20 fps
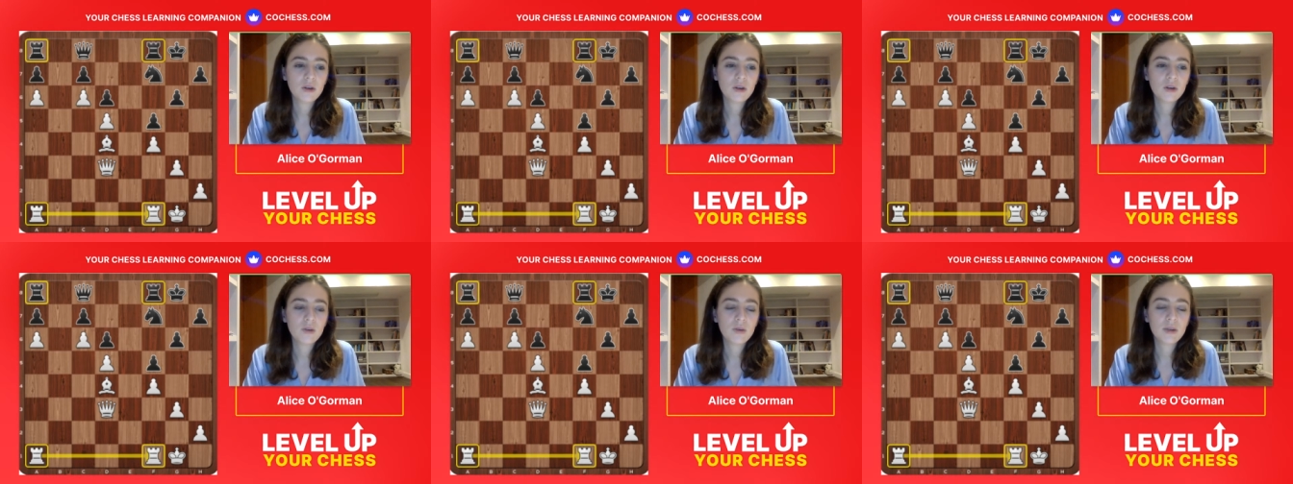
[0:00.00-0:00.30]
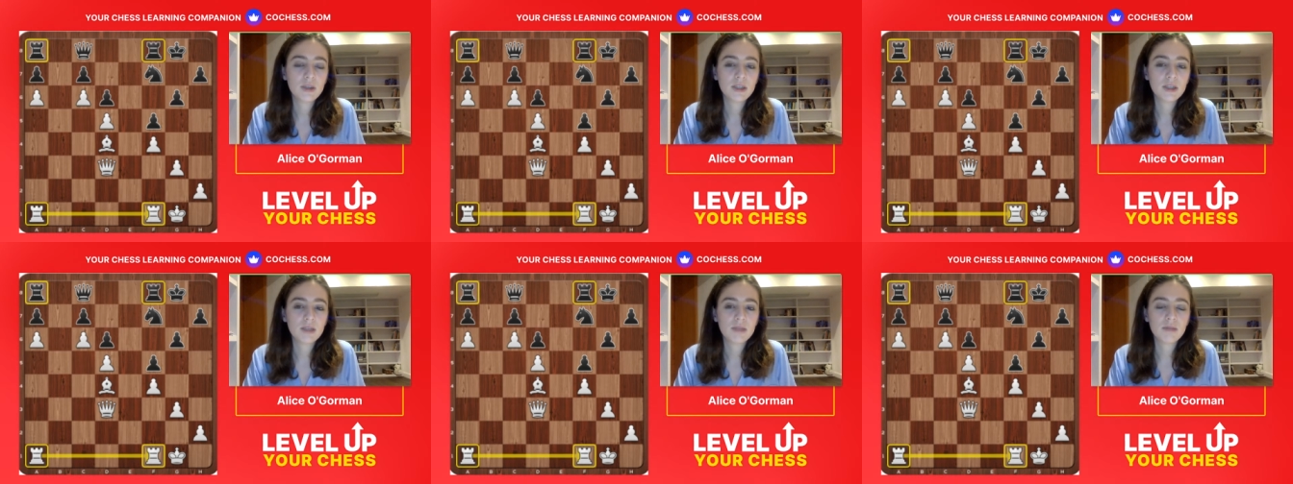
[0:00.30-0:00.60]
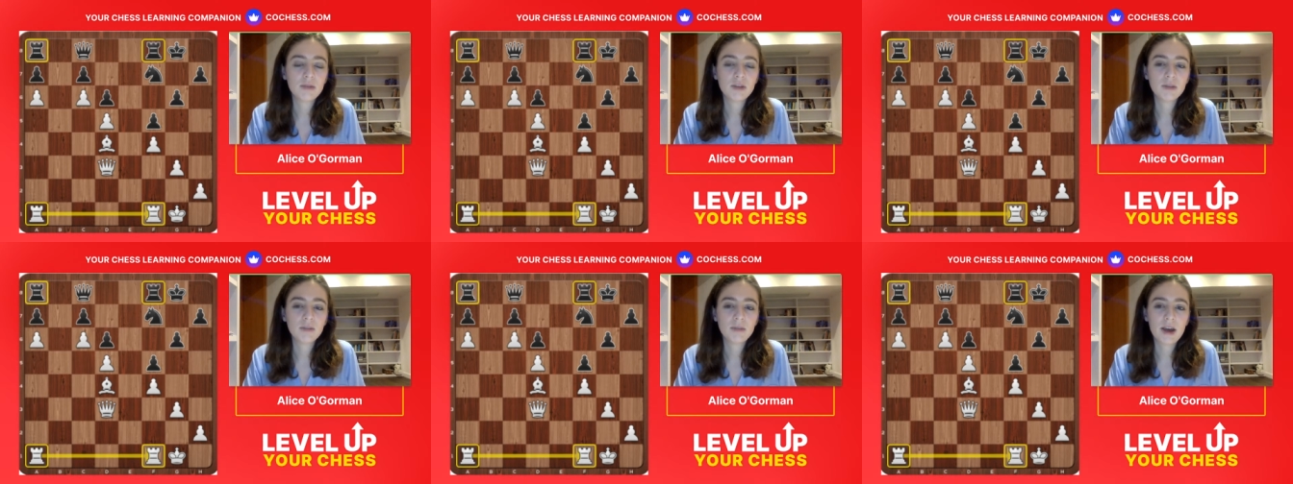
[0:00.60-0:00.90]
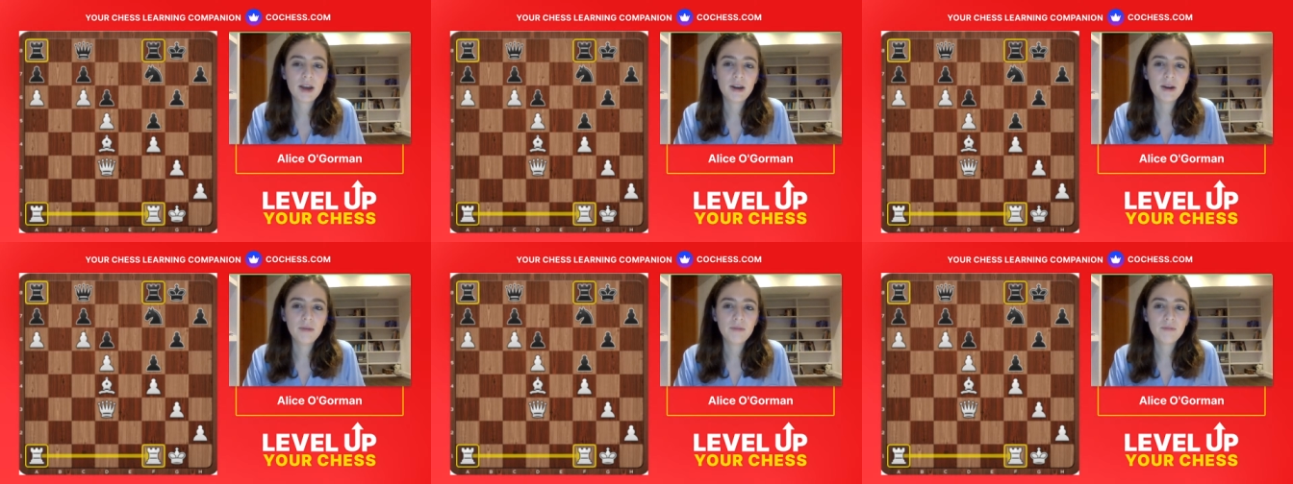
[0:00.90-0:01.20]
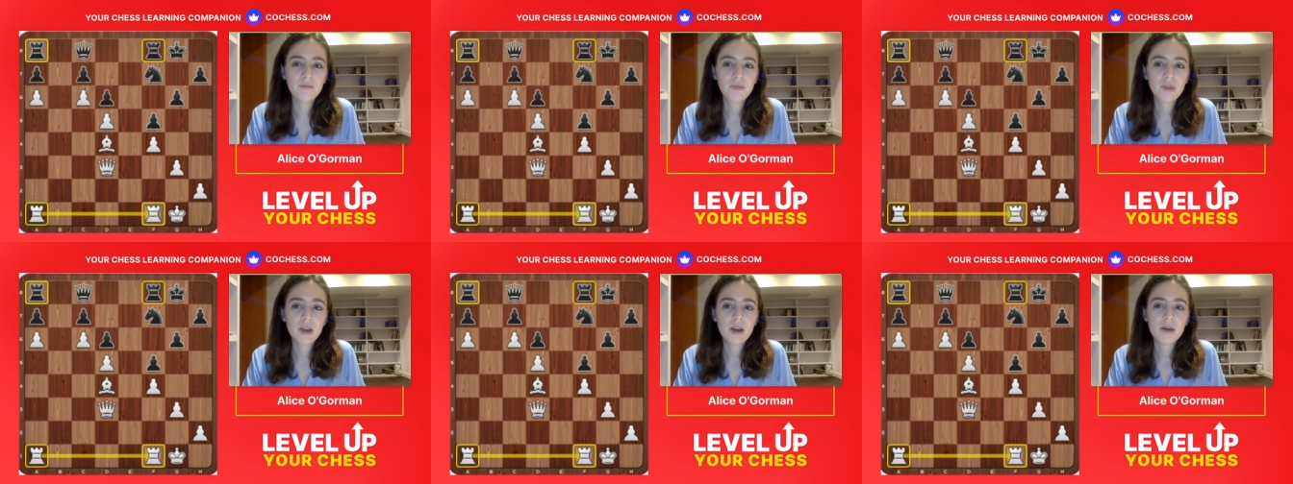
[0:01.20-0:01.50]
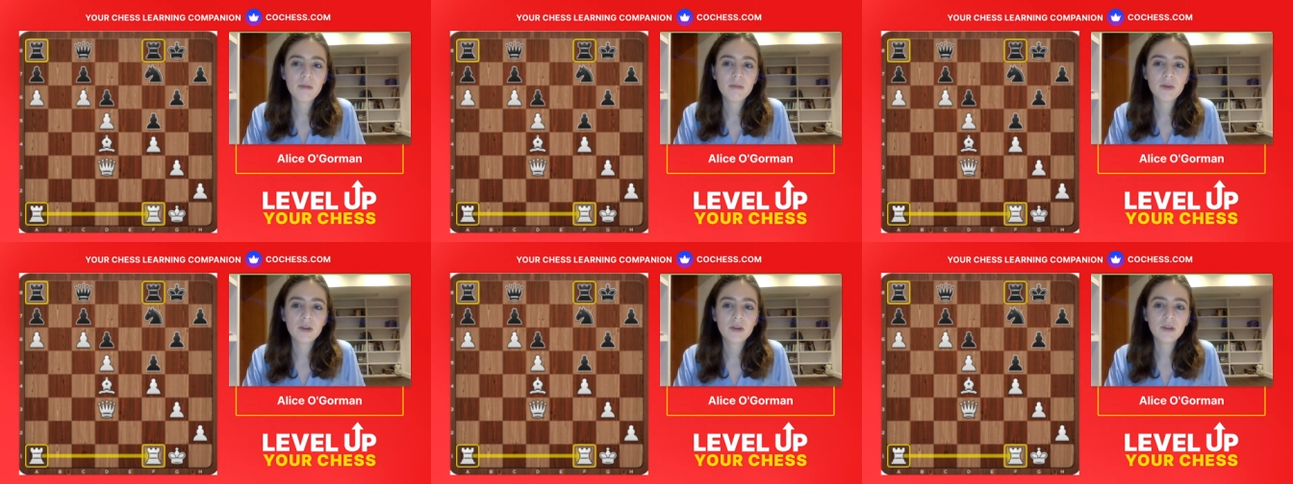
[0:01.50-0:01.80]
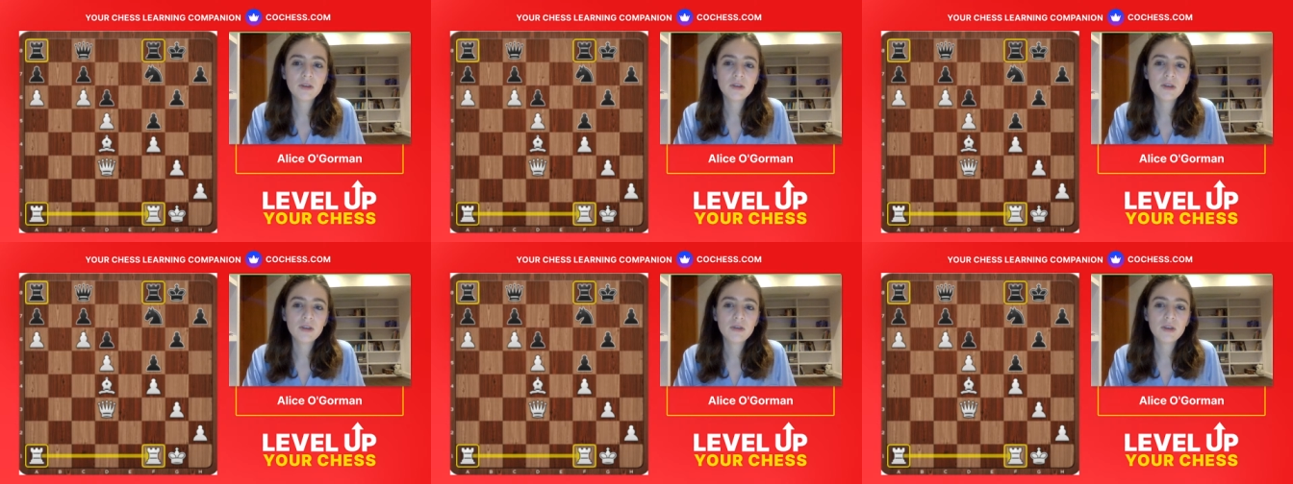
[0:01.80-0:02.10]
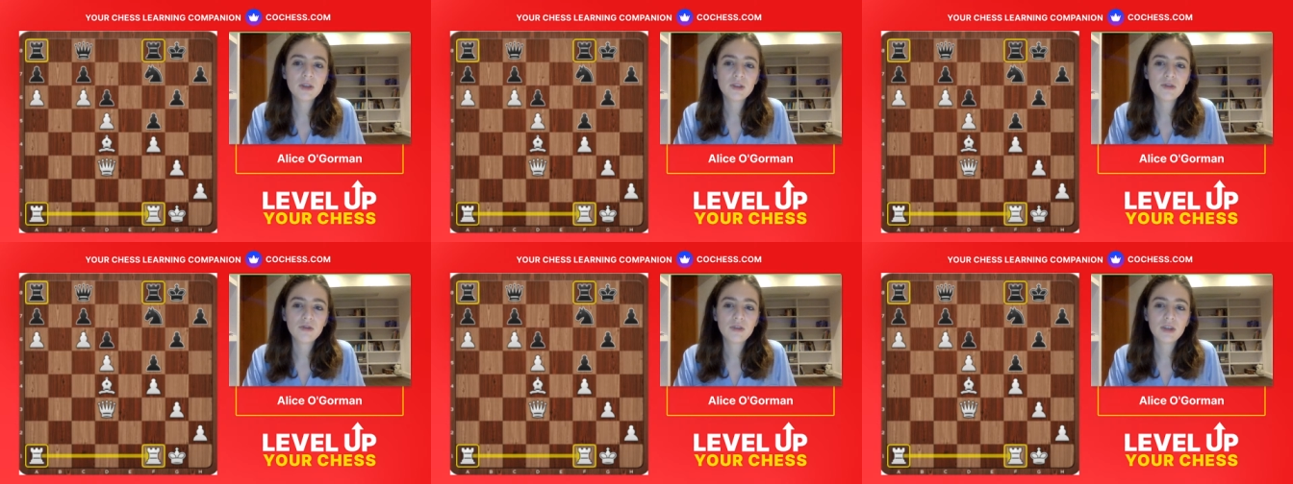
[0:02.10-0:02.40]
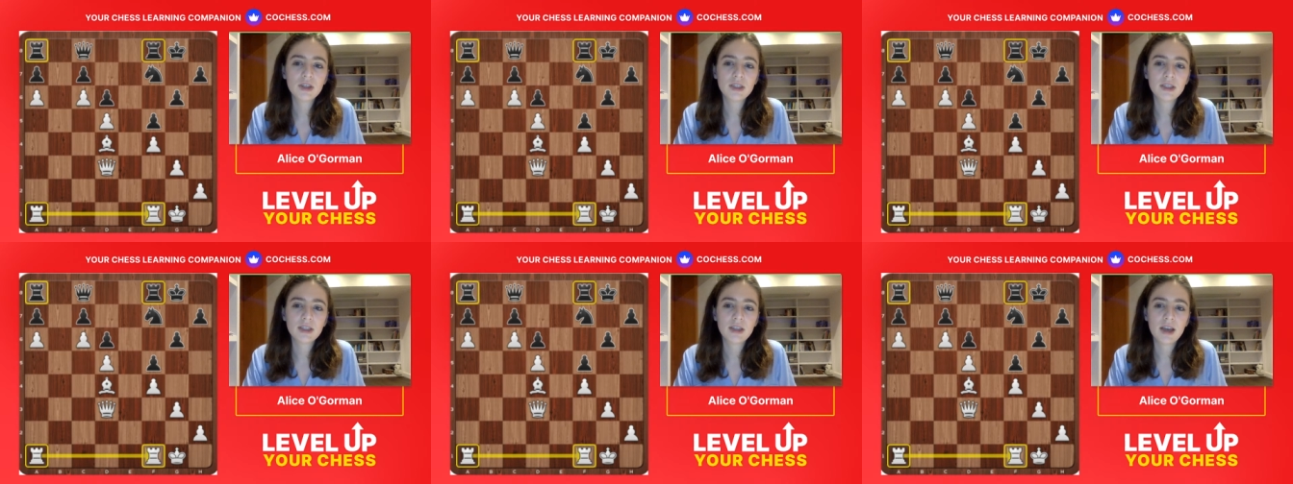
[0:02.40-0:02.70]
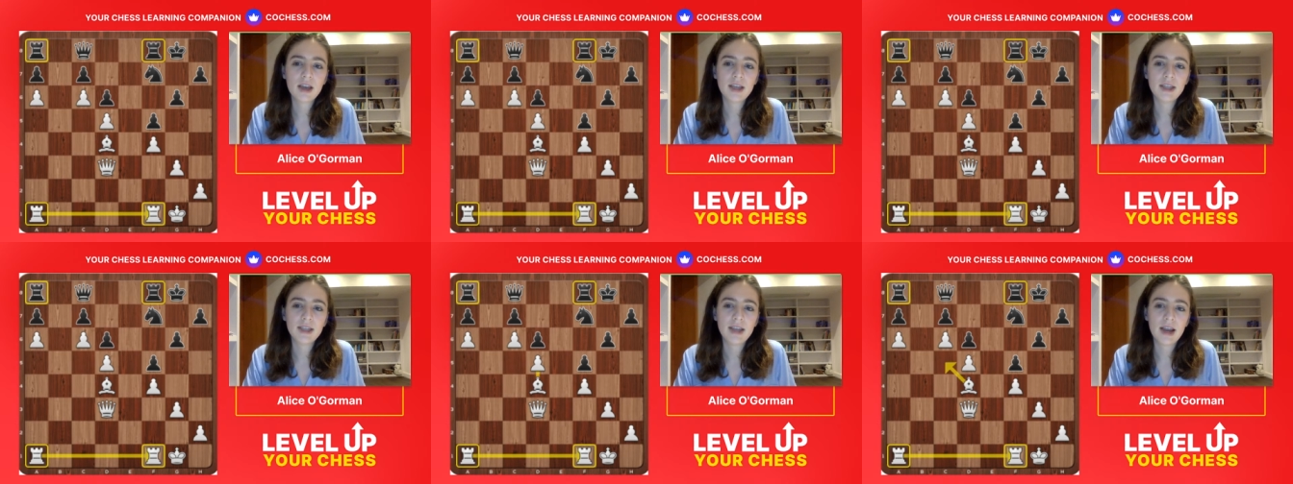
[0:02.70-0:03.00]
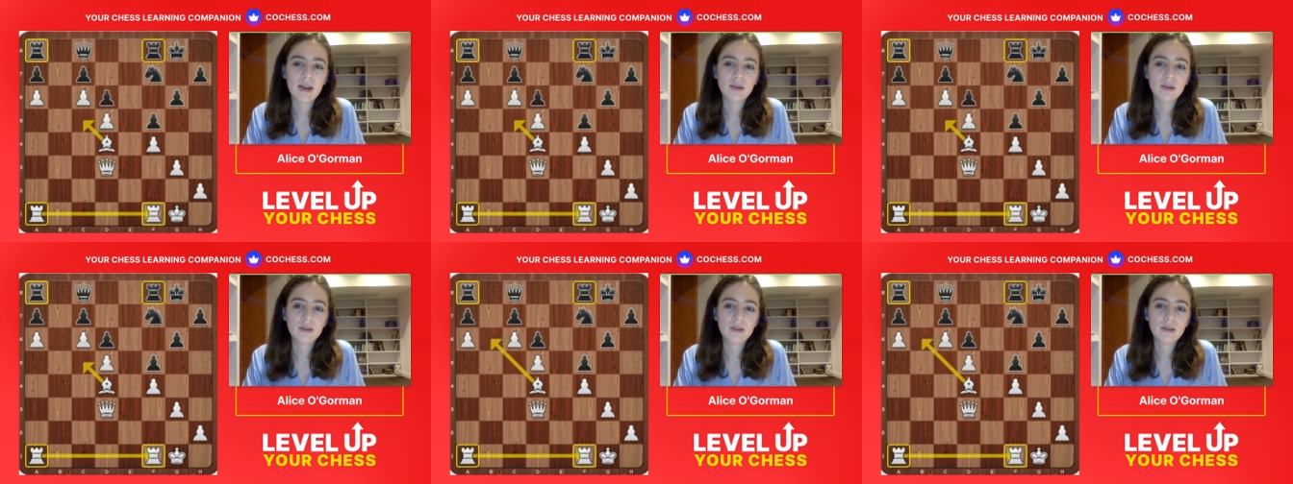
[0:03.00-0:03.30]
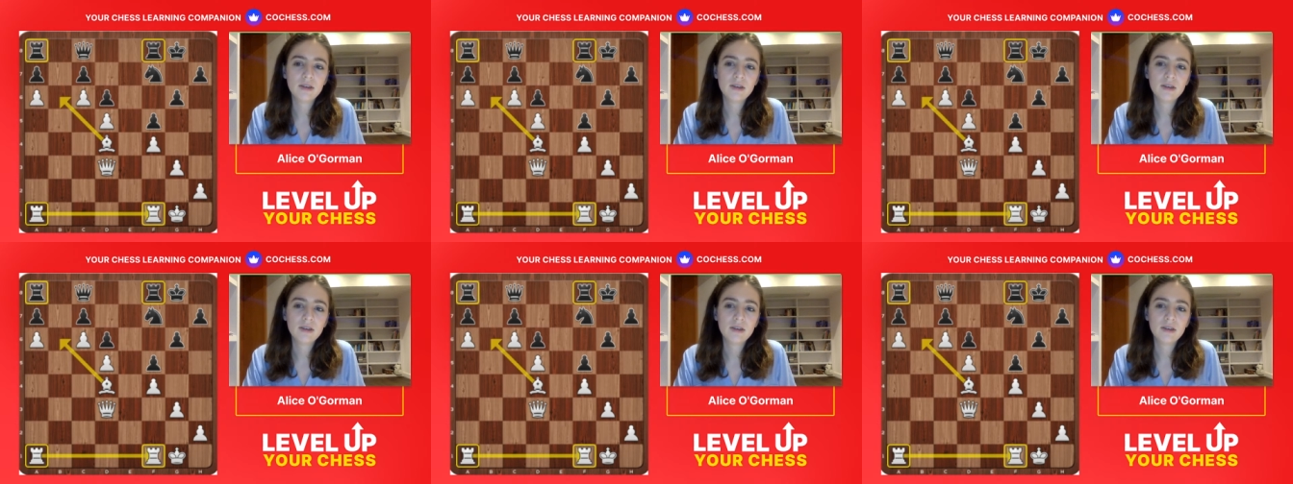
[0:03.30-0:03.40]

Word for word: which is much better, but also this rook is tied down.